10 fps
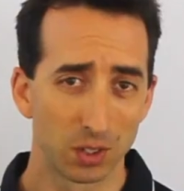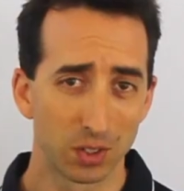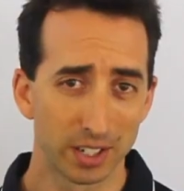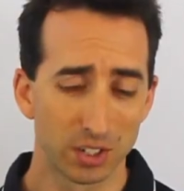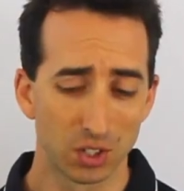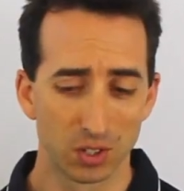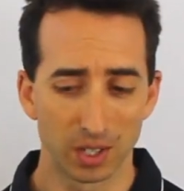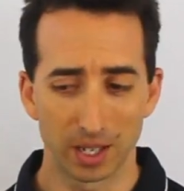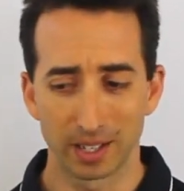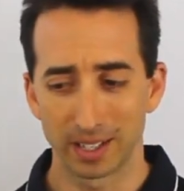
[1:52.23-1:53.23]
in order
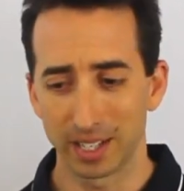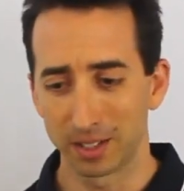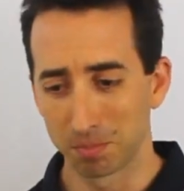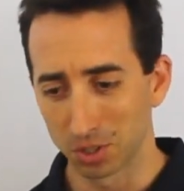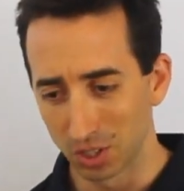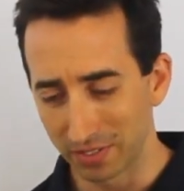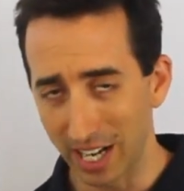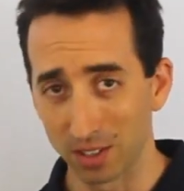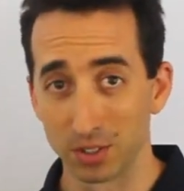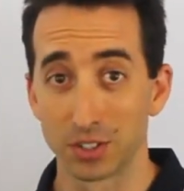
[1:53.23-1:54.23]
to improve
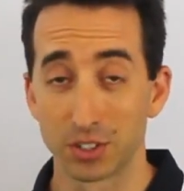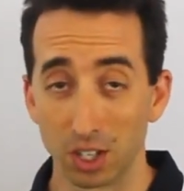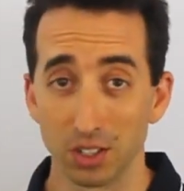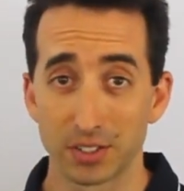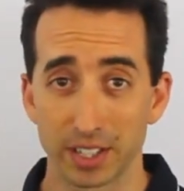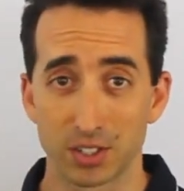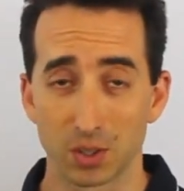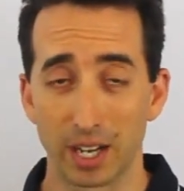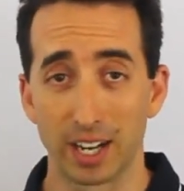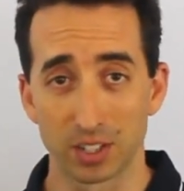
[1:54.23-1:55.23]
our results as to
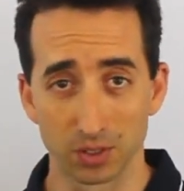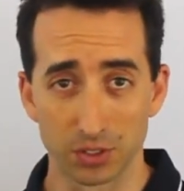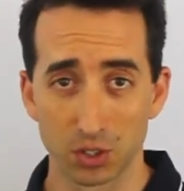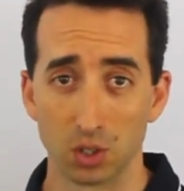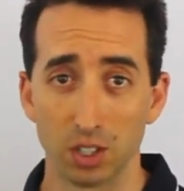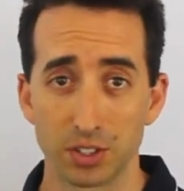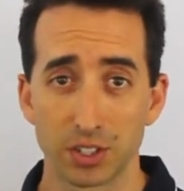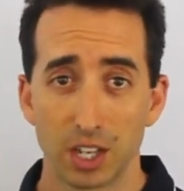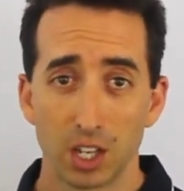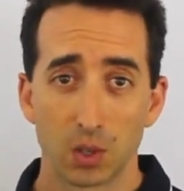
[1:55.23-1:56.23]
our actual
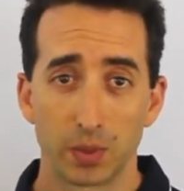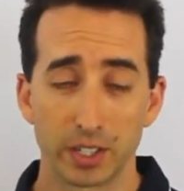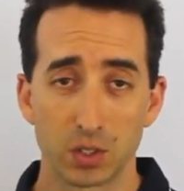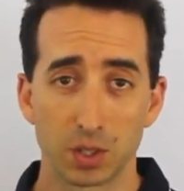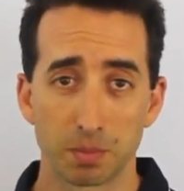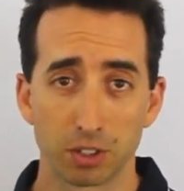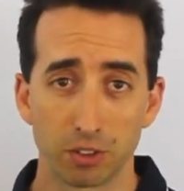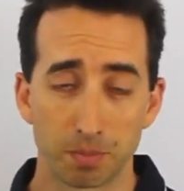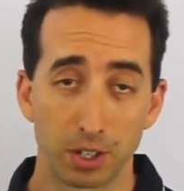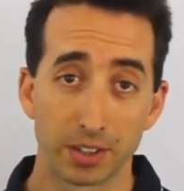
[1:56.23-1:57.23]
scores, we need to
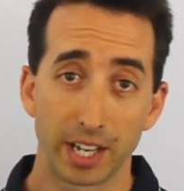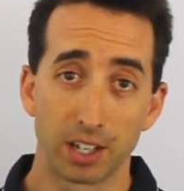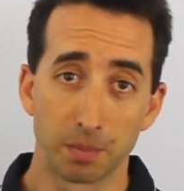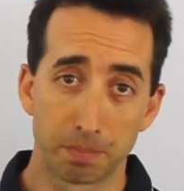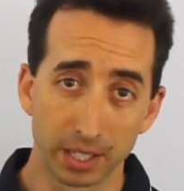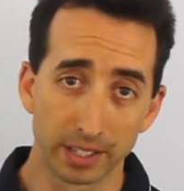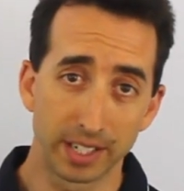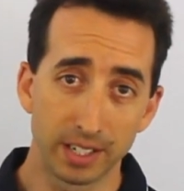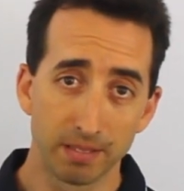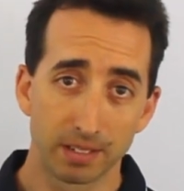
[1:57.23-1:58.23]
improve both our
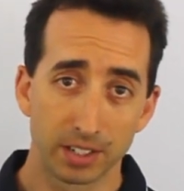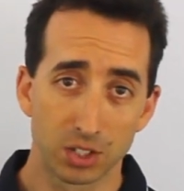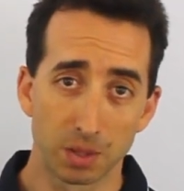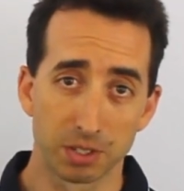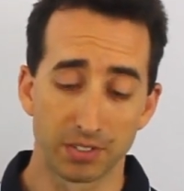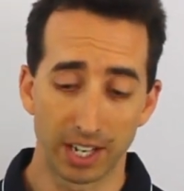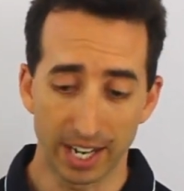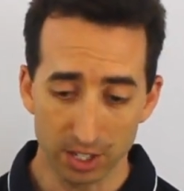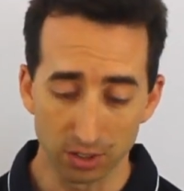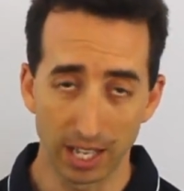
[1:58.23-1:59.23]
ability in terms of our
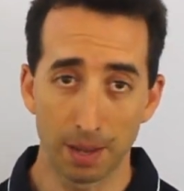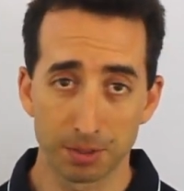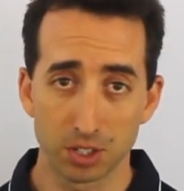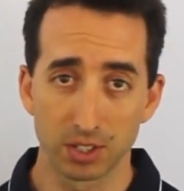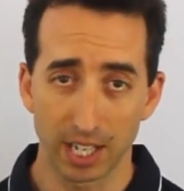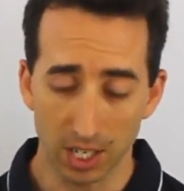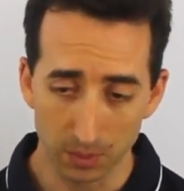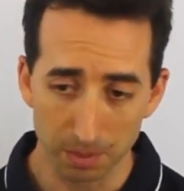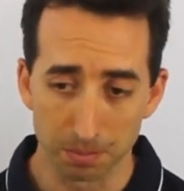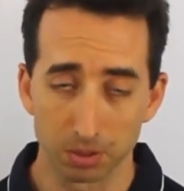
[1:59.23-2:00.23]
actual aptitude, how do
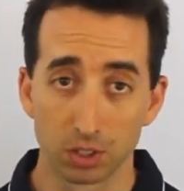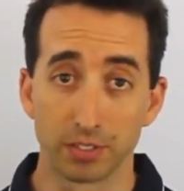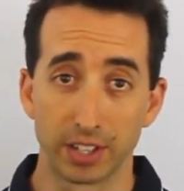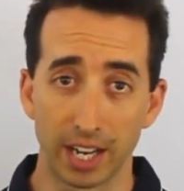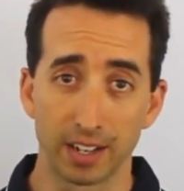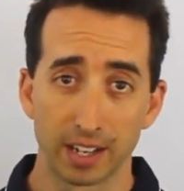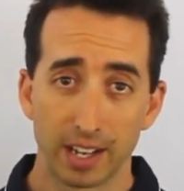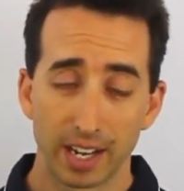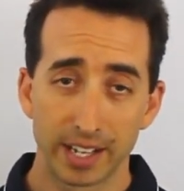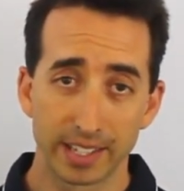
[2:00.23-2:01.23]
we improve that,
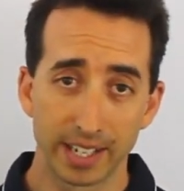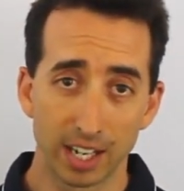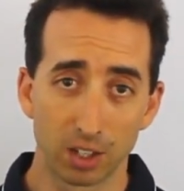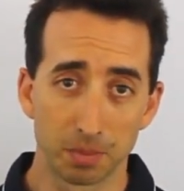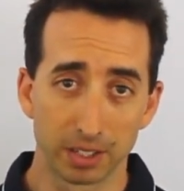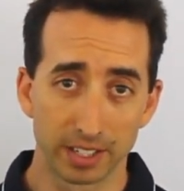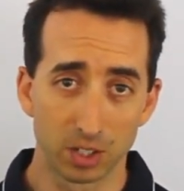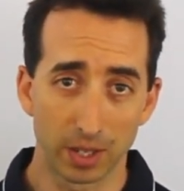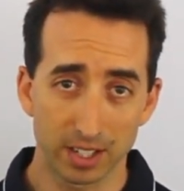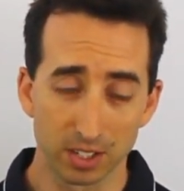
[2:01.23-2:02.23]
and then our ability
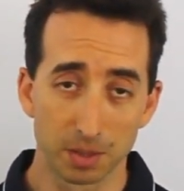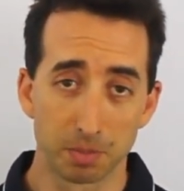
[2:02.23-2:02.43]
to actually